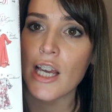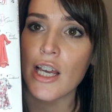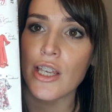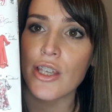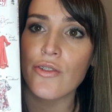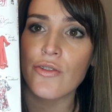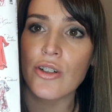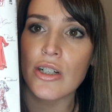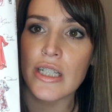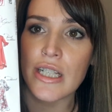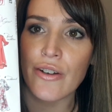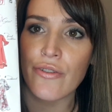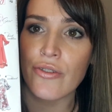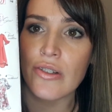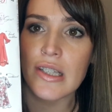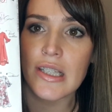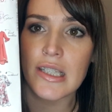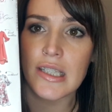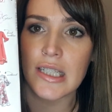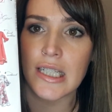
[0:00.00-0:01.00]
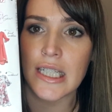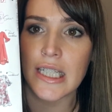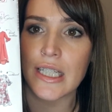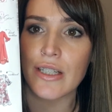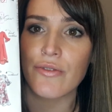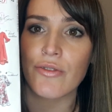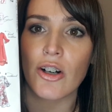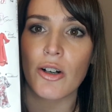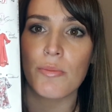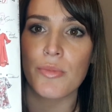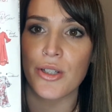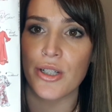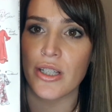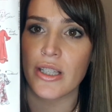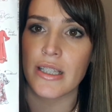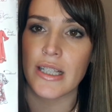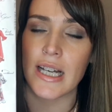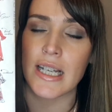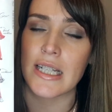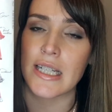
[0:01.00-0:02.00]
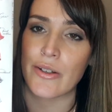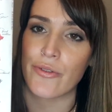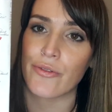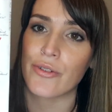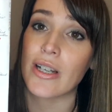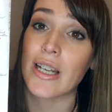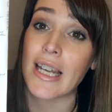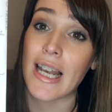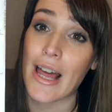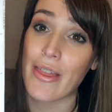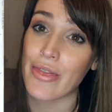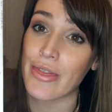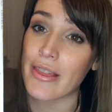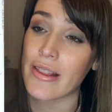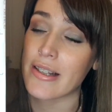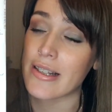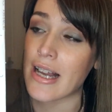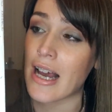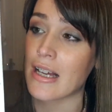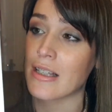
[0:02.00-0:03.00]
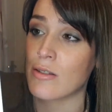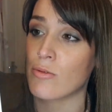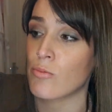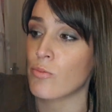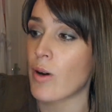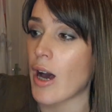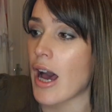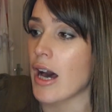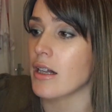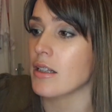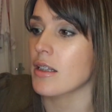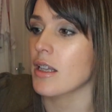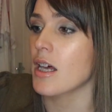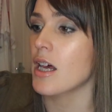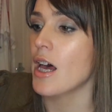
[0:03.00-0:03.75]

You've got different sleeve options and different lengths as well.